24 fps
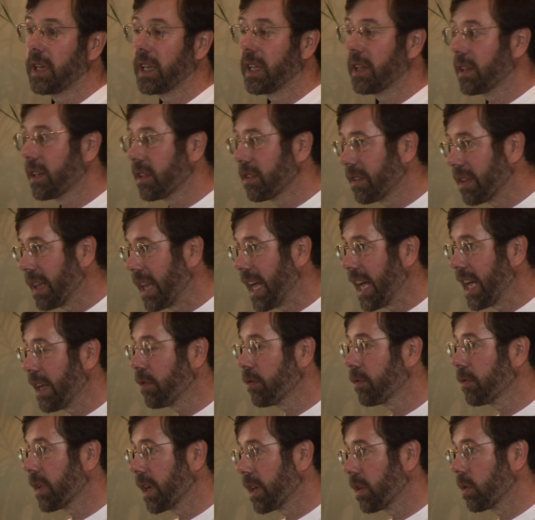in this
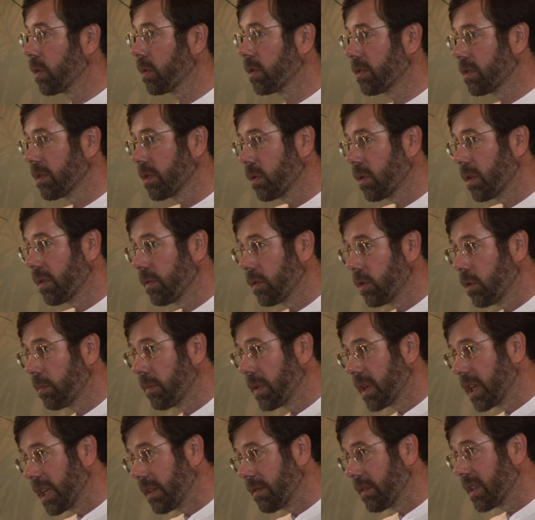life and also, if you
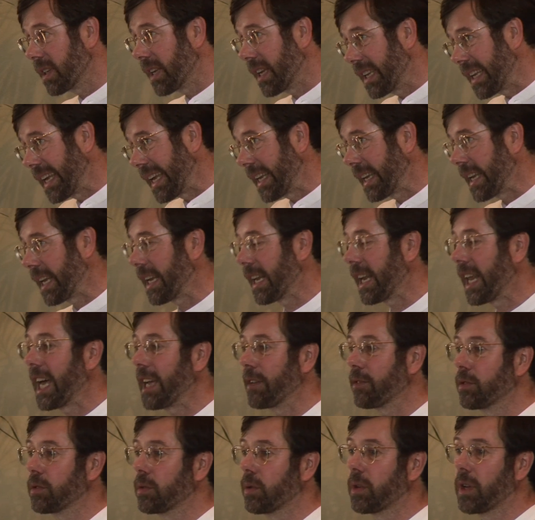believe it, in
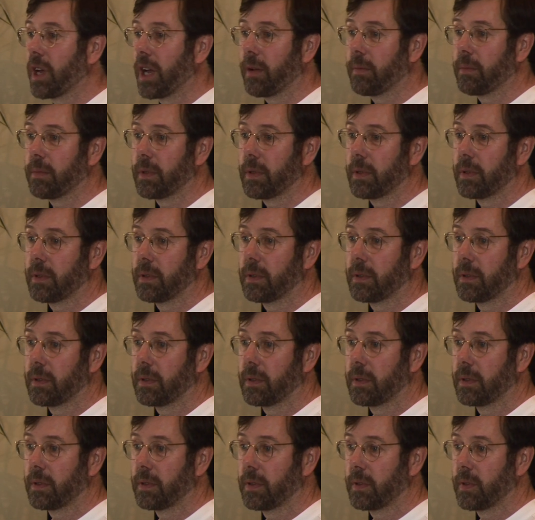lives to come.
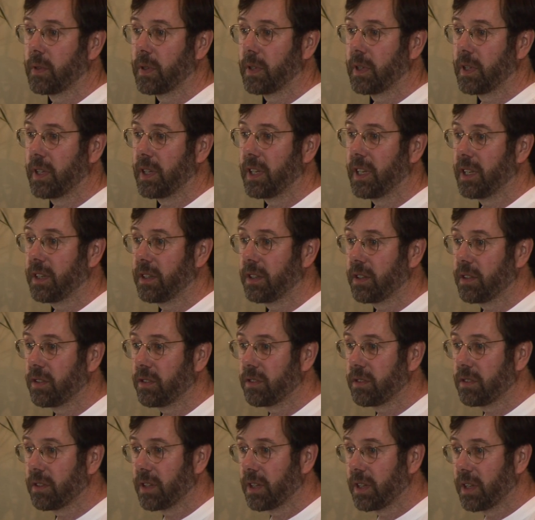It
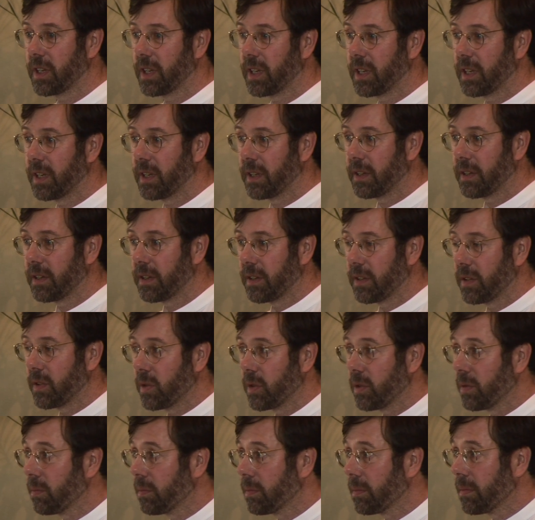is,
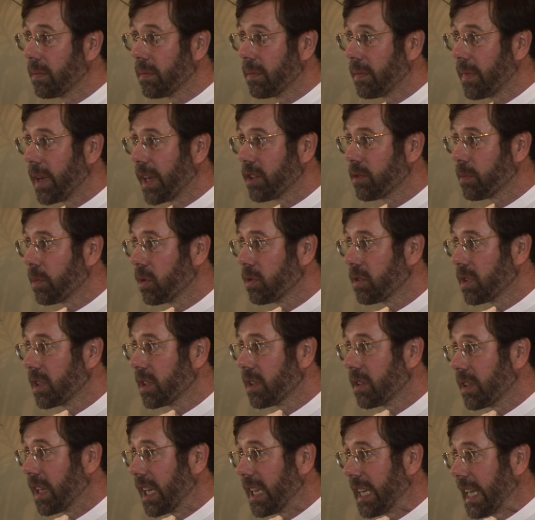I suppose
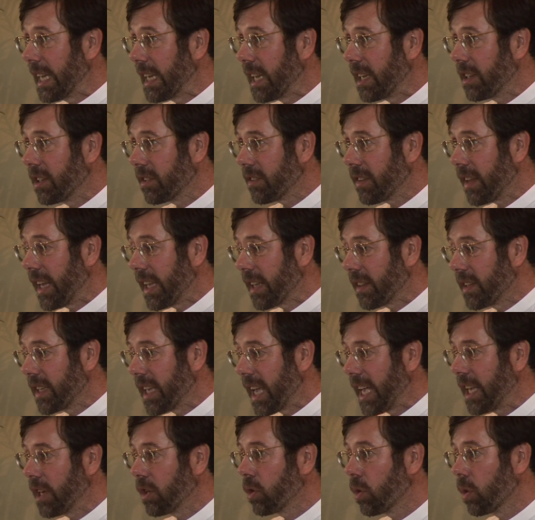it is like
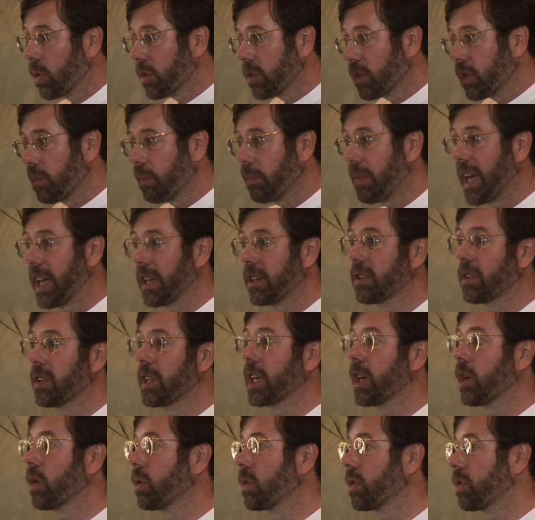the acorn compared to
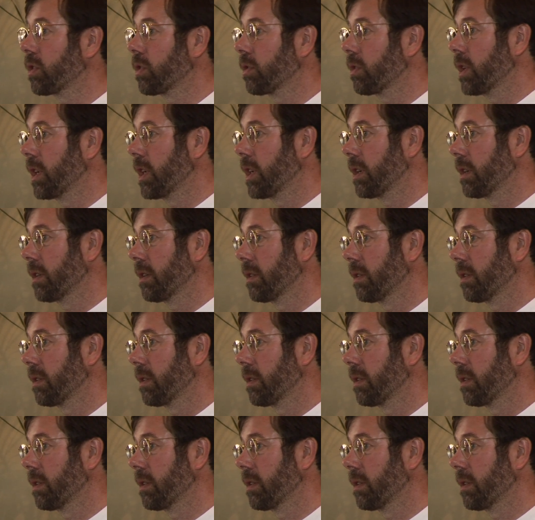the oak tree.